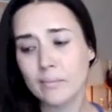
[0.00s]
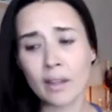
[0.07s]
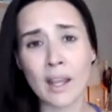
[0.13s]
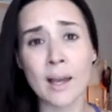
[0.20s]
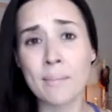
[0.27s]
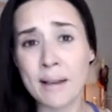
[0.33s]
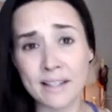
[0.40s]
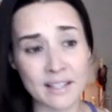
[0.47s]

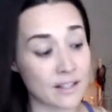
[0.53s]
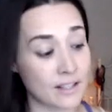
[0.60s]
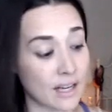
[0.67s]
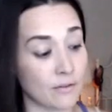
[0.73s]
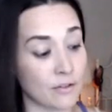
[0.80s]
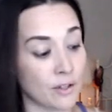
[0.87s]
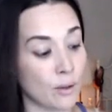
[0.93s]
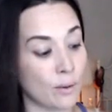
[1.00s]
Amazing
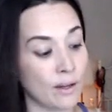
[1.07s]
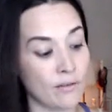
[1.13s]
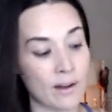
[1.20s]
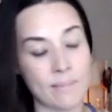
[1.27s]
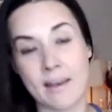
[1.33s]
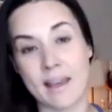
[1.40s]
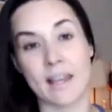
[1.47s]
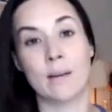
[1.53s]
stuff. So if
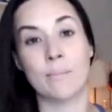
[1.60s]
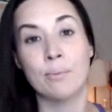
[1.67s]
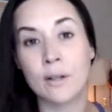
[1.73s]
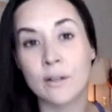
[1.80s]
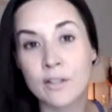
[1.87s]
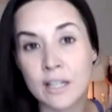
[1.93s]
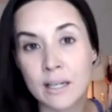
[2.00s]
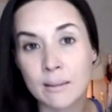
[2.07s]
I'm making a
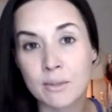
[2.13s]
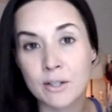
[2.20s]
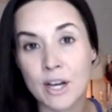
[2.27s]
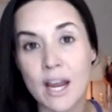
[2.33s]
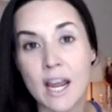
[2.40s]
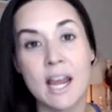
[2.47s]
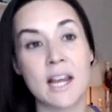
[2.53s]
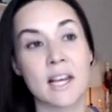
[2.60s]
protein
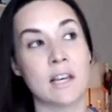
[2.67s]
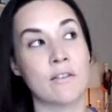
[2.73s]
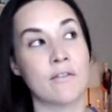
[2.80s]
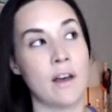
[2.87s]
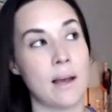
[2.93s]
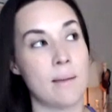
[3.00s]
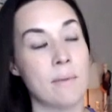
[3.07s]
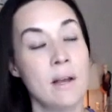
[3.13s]
shake, if
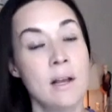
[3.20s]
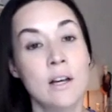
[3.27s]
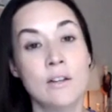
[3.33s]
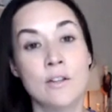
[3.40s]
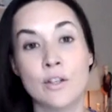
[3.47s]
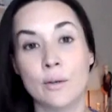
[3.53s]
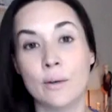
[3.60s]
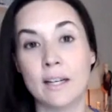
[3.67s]
I'm
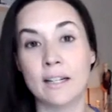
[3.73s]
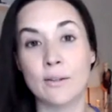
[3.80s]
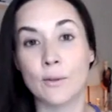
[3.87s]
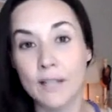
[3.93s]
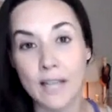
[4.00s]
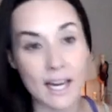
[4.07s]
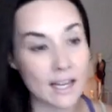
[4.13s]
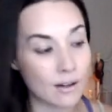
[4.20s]
doing
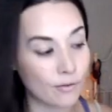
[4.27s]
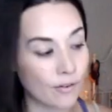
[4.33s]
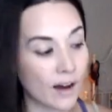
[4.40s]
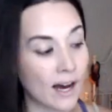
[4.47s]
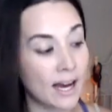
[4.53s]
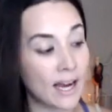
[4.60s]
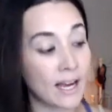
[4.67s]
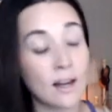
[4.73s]

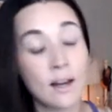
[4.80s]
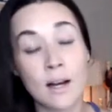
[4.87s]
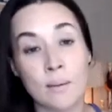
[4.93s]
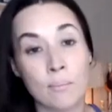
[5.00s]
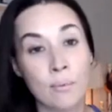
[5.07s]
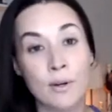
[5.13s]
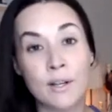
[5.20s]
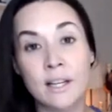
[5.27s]
Organifi,
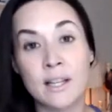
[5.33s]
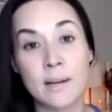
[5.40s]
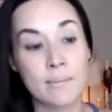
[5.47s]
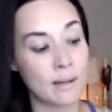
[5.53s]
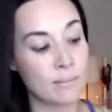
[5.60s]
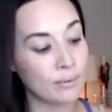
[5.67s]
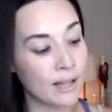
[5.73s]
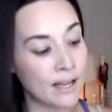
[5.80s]
putting them in
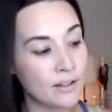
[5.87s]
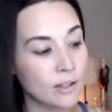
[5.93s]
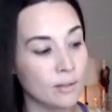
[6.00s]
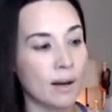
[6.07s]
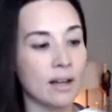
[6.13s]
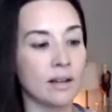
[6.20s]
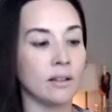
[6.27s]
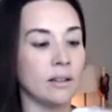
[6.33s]
a blender
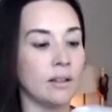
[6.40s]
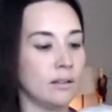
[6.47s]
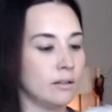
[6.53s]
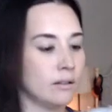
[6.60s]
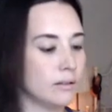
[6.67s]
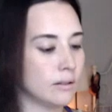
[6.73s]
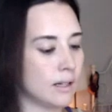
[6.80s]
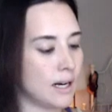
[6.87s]
bottle,
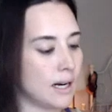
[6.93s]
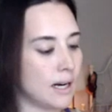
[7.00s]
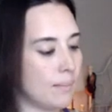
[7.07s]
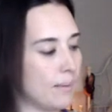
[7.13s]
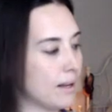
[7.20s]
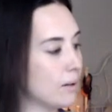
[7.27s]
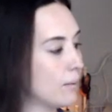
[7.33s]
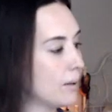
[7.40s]
um,
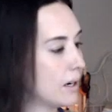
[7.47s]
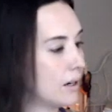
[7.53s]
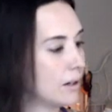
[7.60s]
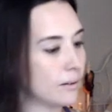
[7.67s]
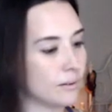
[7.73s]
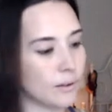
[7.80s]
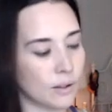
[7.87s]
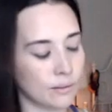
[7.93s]
I don't want to.
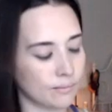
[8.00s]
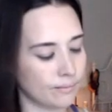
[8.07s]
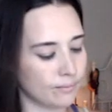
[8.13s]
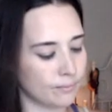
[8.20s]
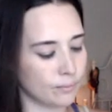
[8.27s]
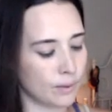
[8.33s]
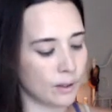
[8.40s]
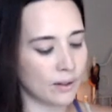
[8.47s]

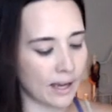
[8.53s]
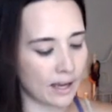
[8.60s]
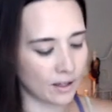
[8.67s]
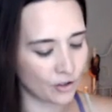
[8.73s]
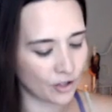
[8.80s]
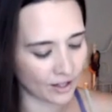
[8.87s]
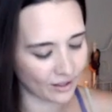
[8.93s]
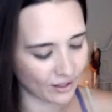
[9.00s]
Okay, I'll
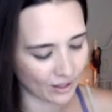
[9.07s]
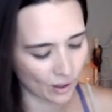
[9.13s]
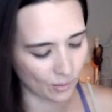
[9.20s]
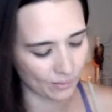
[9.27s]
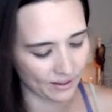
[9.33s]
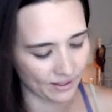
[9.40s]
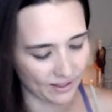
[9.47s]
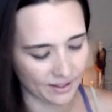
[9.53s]
gently
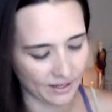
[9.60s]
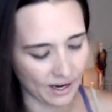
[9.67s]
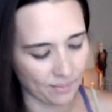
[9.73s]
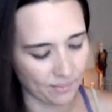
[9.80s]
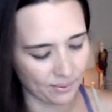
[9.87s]
open this up.